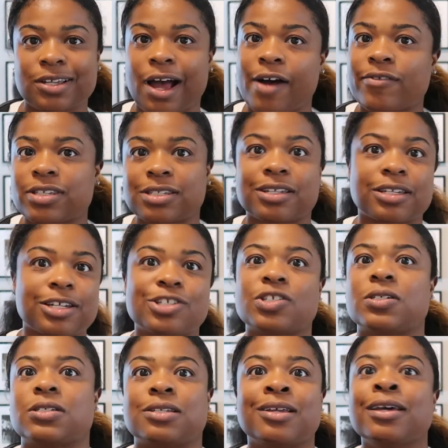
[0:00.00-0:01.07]
Obviously the
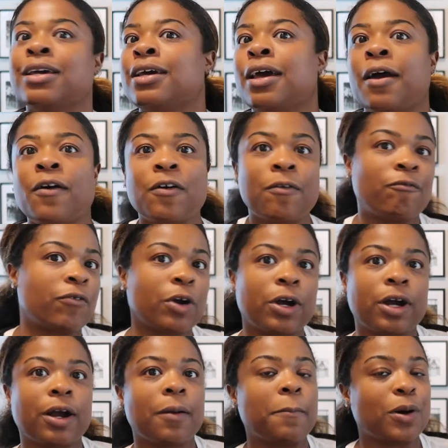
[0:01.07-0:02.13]
kitchen
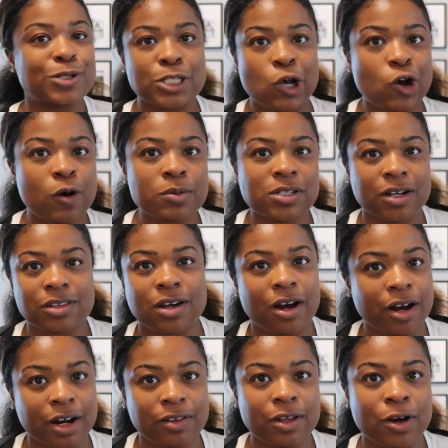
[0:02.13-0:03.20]
for most homes, or the
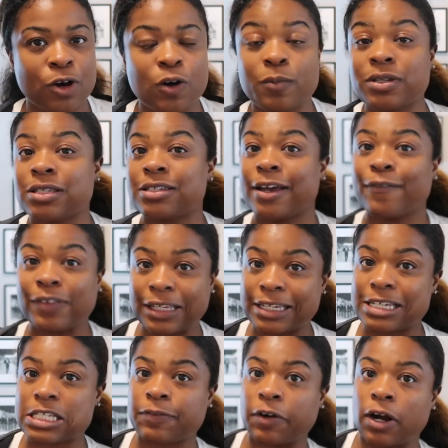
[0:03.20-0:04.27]
heart of the home. It definitely
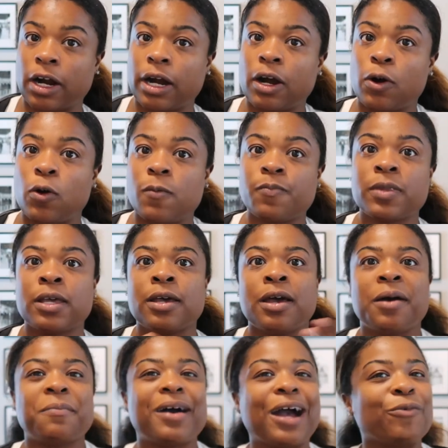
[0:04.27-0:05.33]
is for our home.
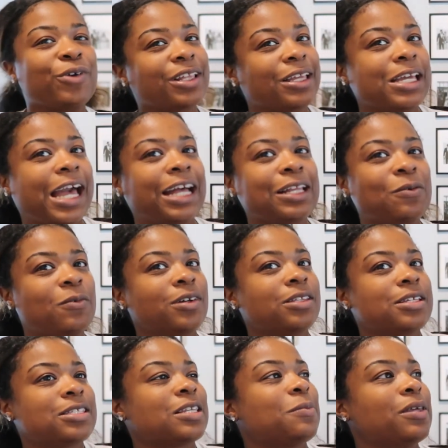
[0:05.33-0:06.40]
But I really kind of want
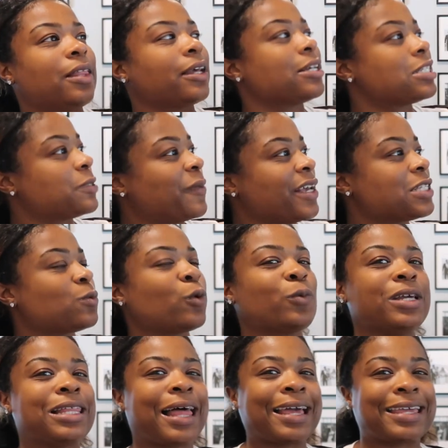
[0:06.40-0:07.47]
this to be like a space where
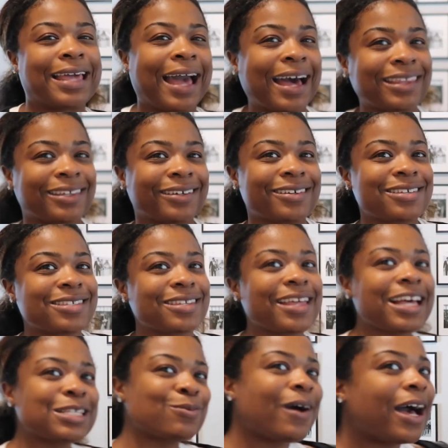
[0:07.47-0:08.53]
we like gather. So
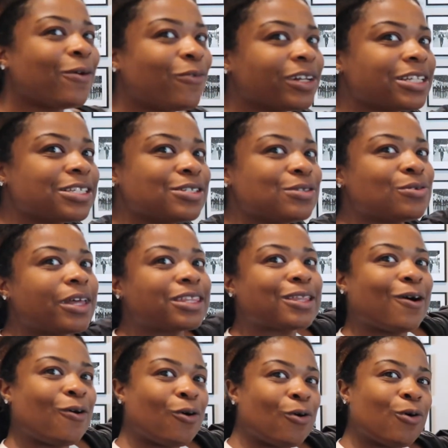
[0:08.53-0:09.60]
that's why I wanted to do like the
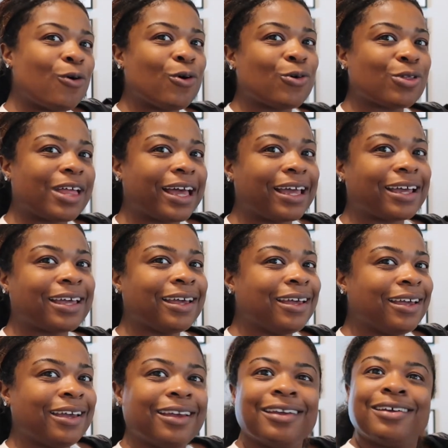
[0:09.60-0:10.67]
whole
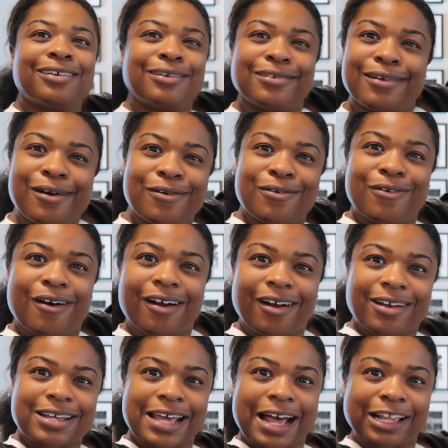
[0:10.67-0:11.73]
like, you know,
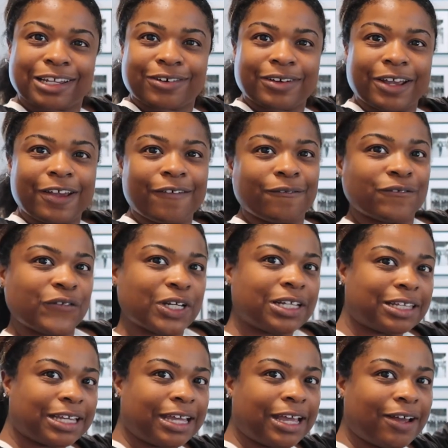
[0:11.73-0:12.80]
art gallery
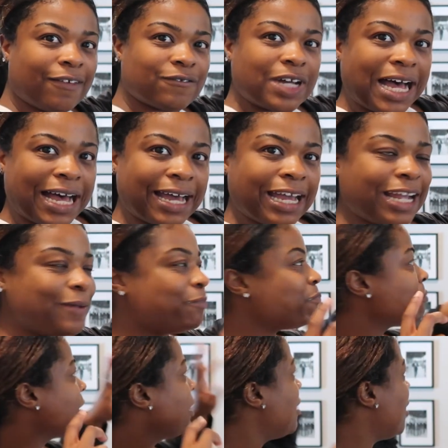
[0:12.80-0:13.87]
feeling vibe.
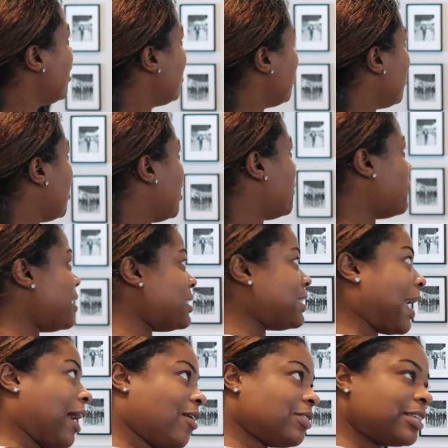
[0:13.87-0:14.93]

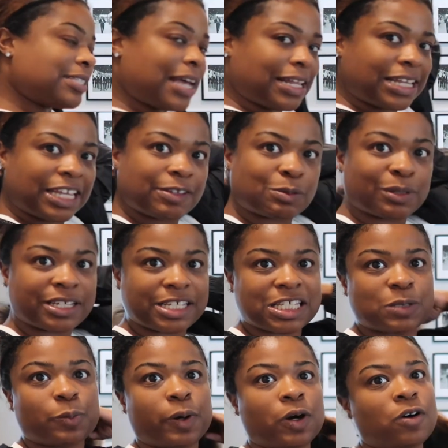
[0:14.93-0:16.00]
Now this kind of gives me
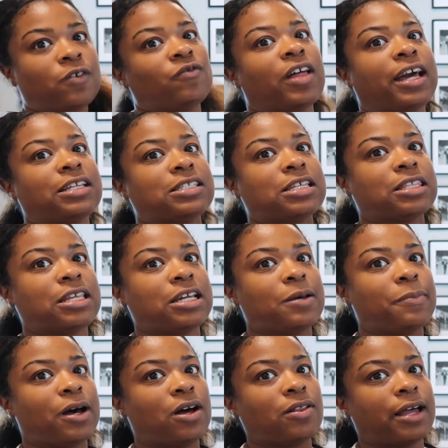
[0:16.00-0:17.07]
inspo of like to think
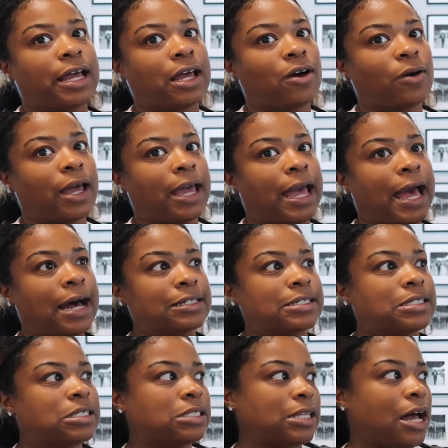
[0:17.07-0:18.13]
about like, okay, how to
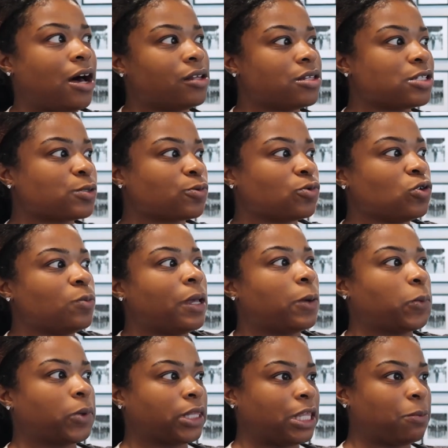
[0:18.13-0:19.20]
style this room
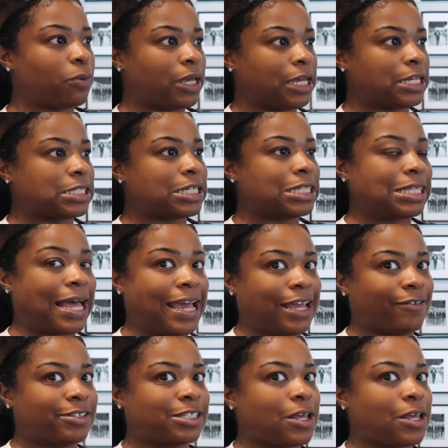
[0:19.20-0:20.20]
and really bring it to life.